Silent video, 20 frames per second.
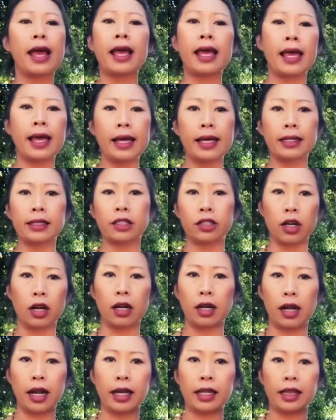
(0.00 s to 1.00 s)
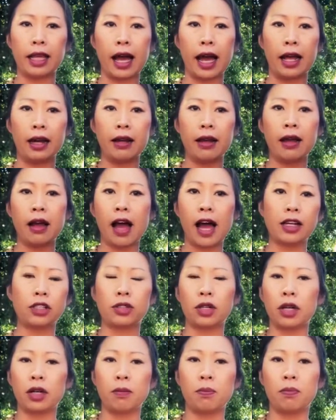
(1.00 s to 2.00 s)
He is not like that. I
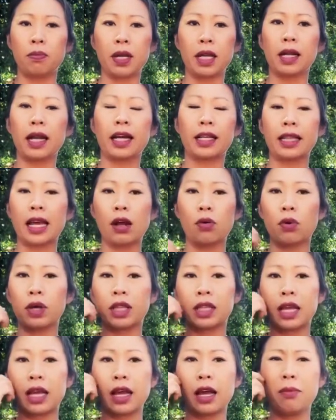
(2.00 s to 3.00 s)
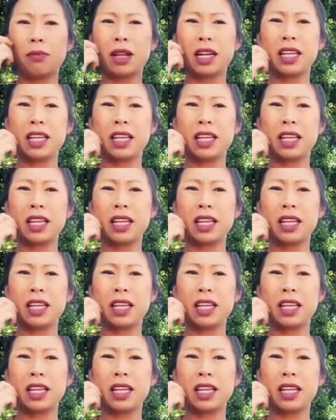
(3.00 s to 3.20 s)
try to be like that with him,